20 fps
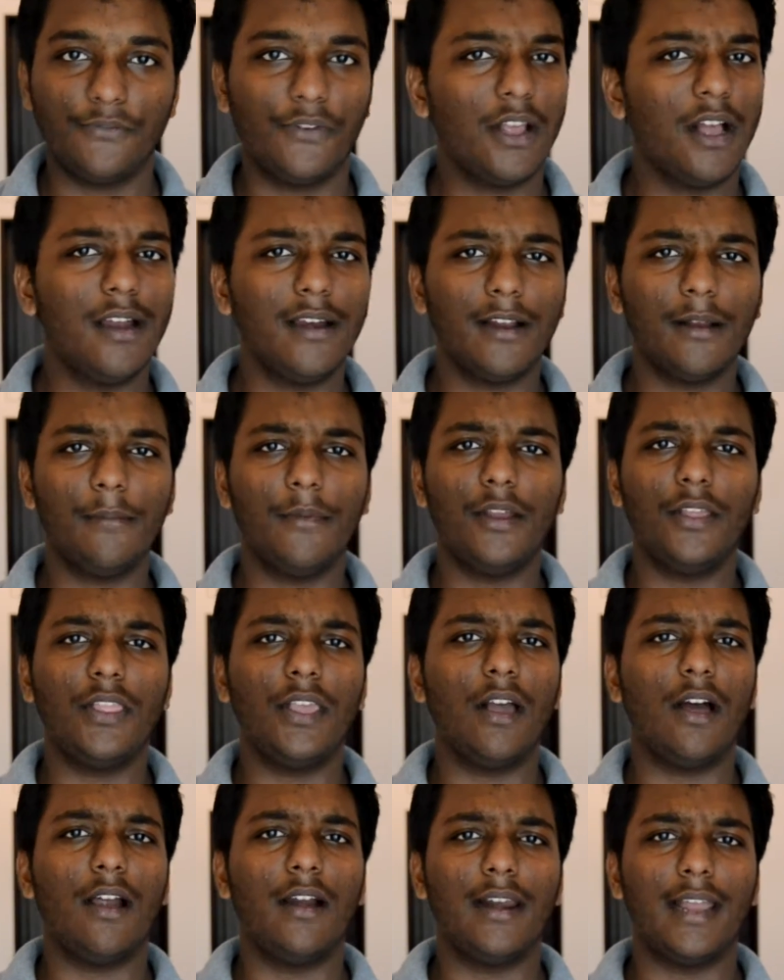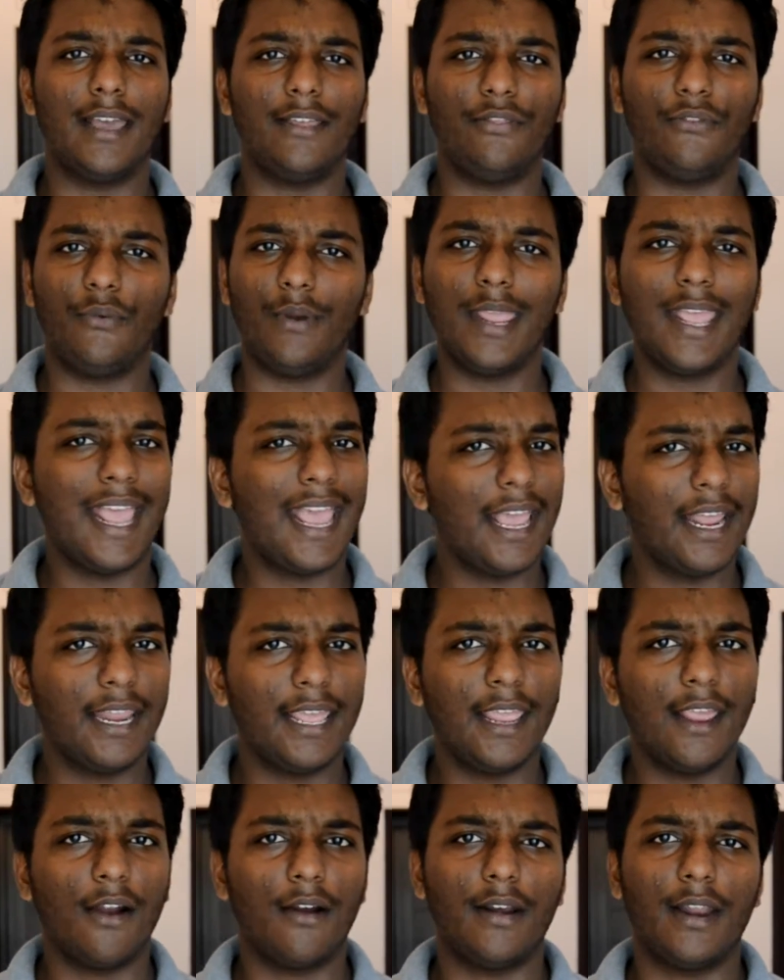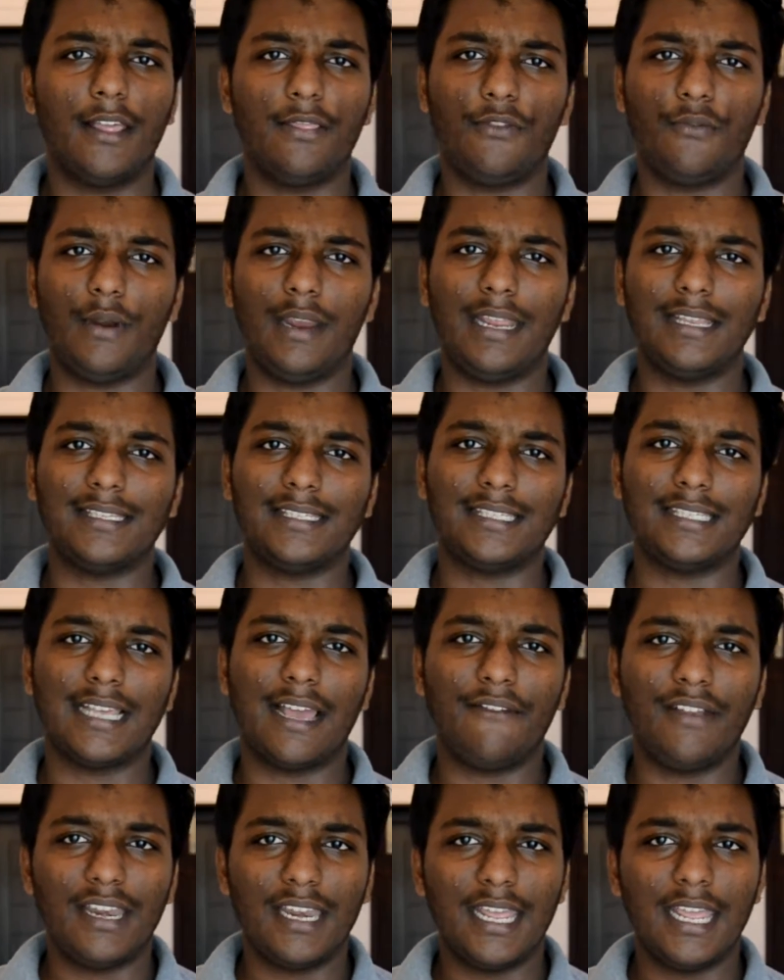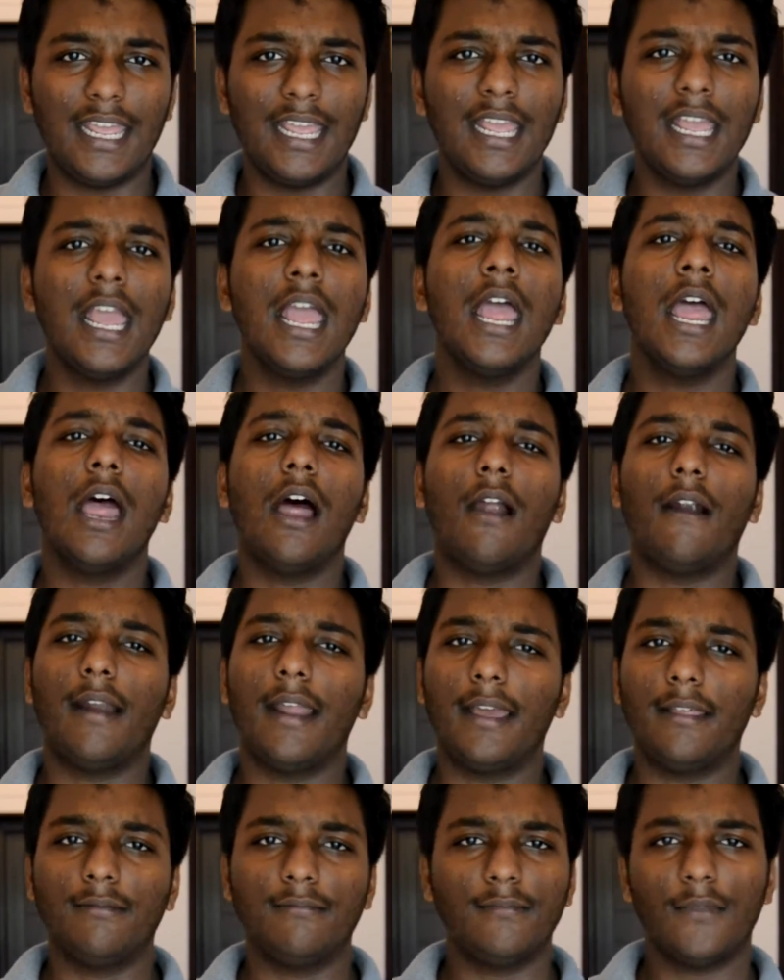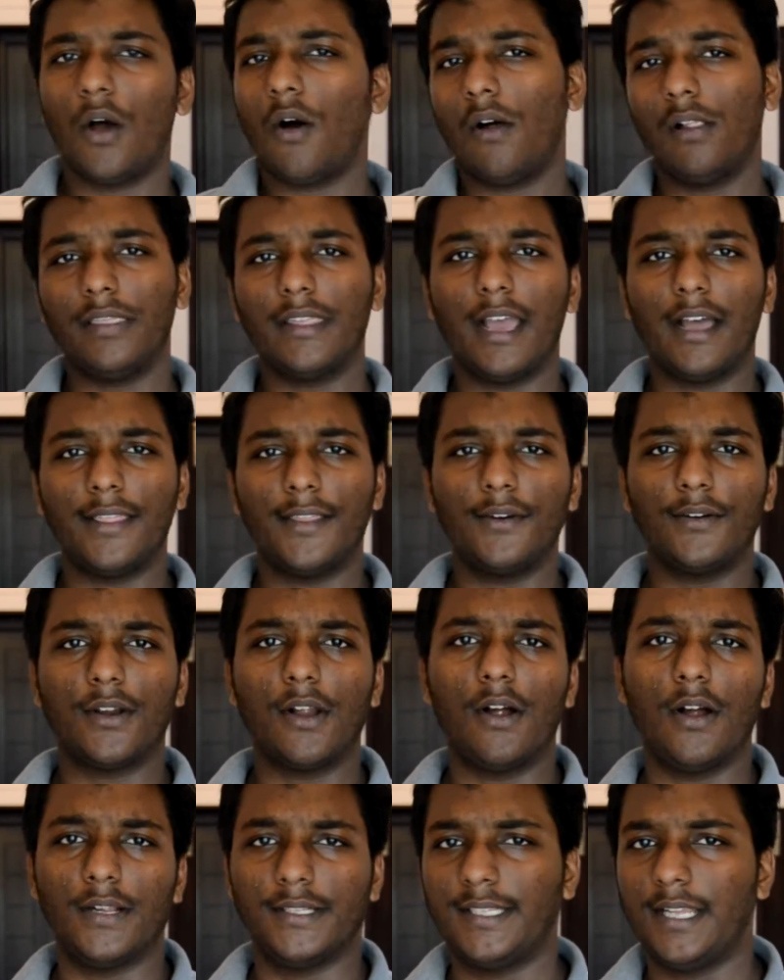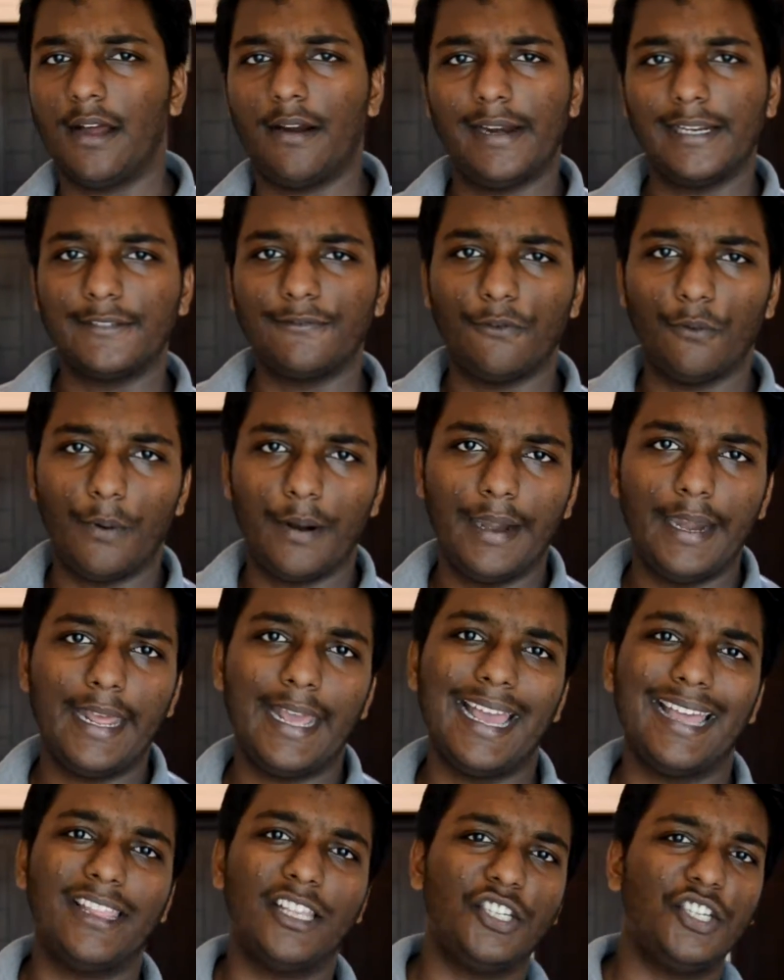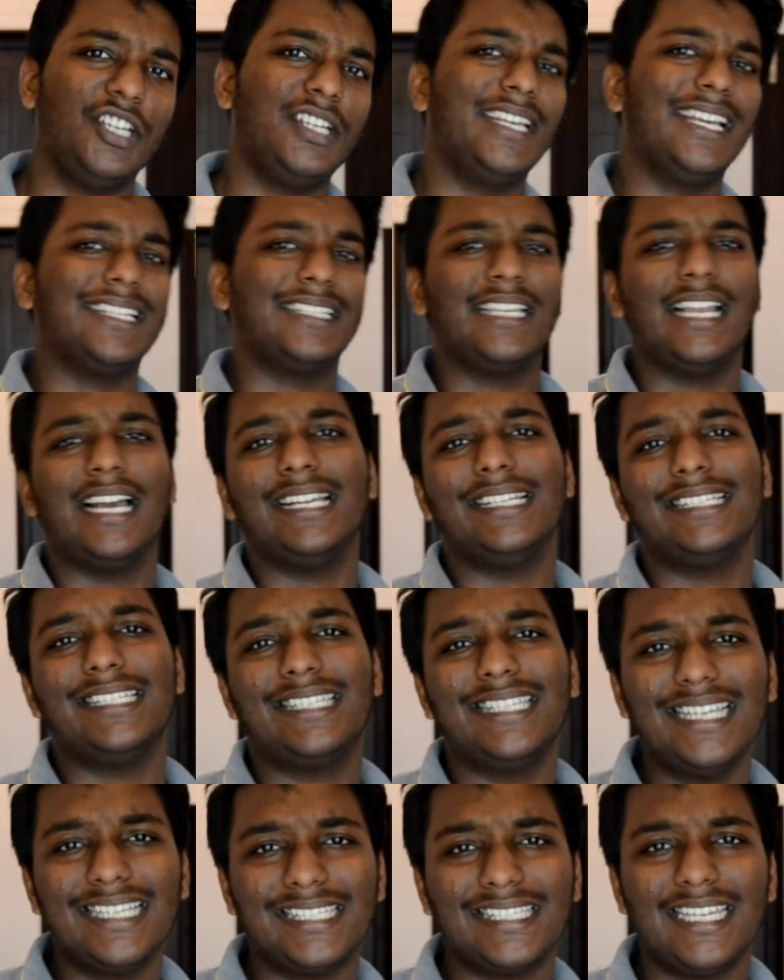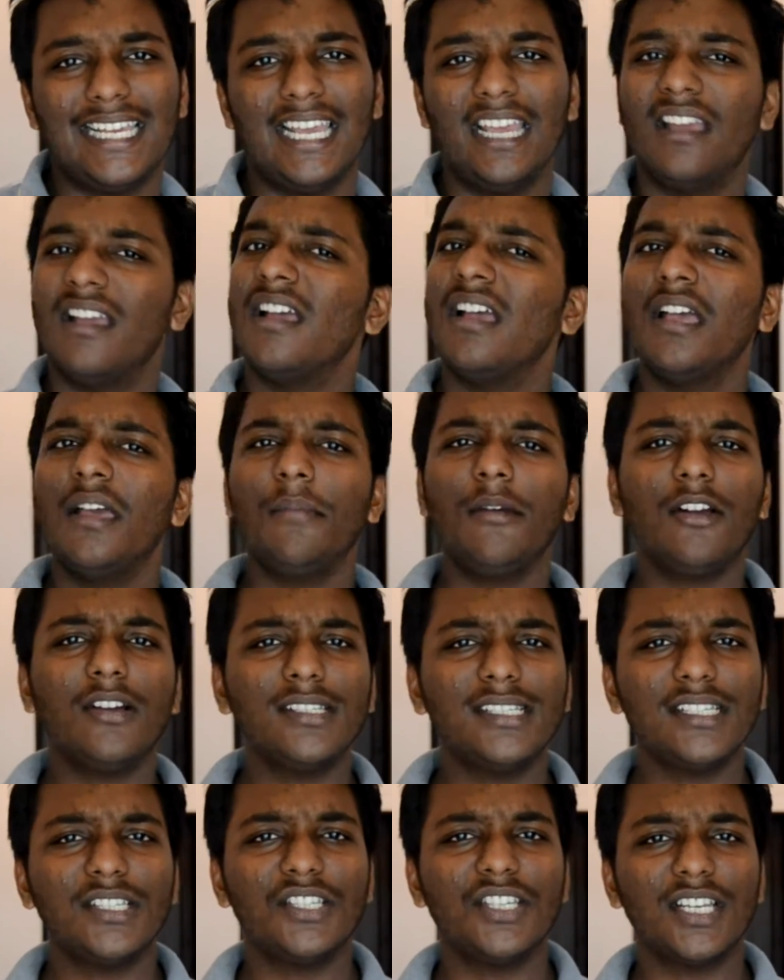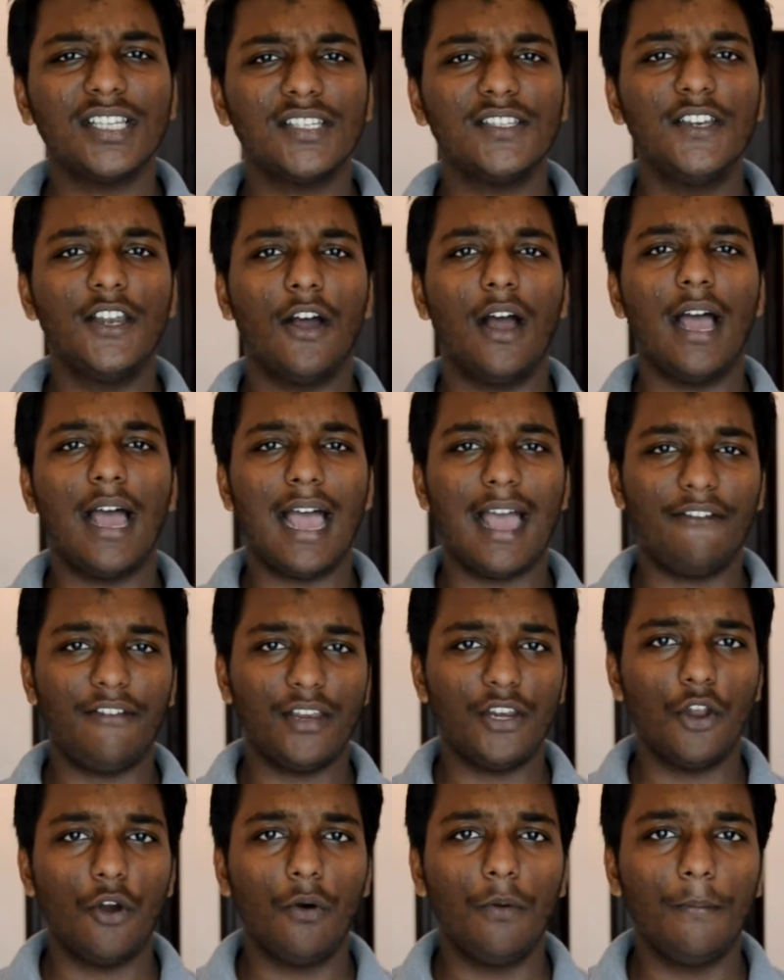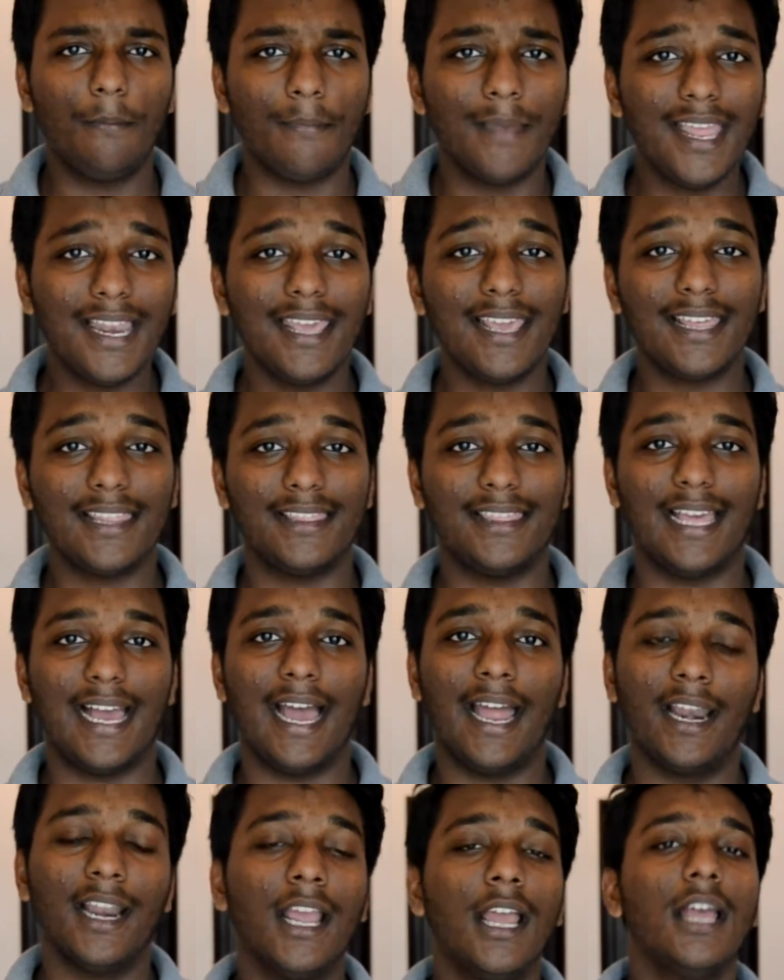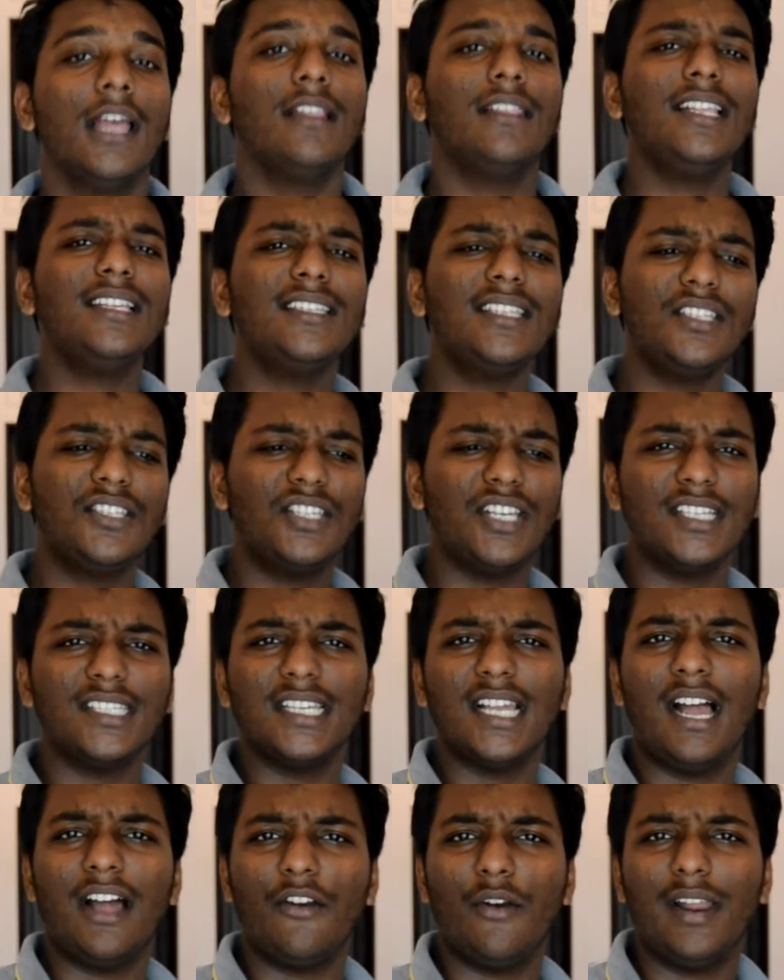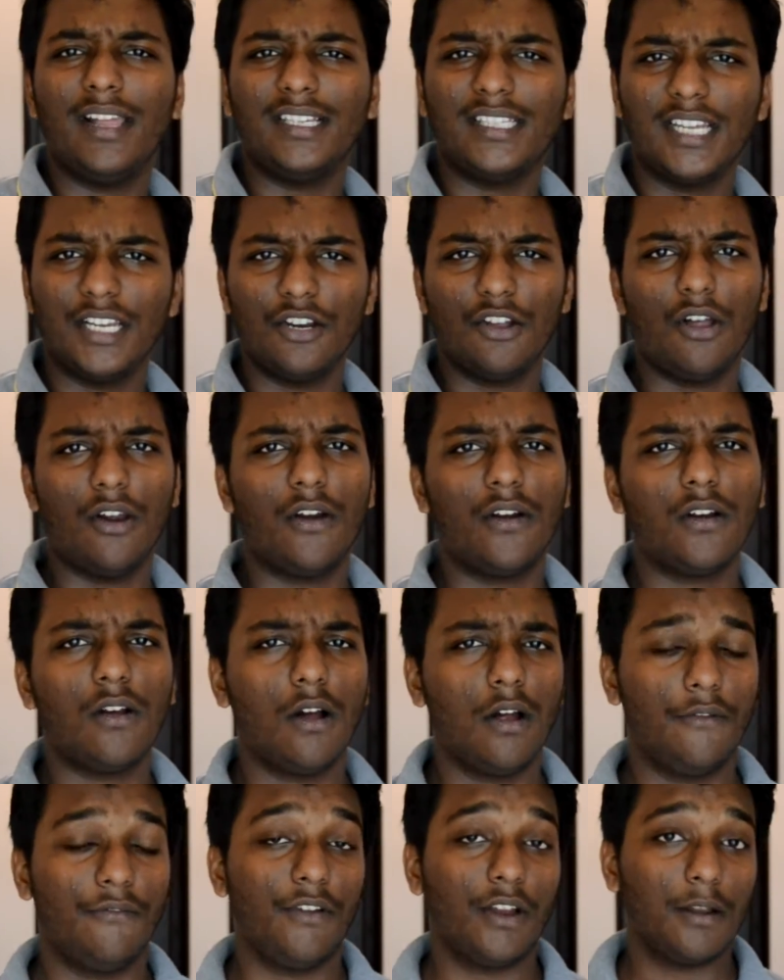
We can't compare the R9 380, R9 370, R9, all the other cards, the RX 480 and the GTX 960, because it's just not having no meaning in that. This is just a $110 card.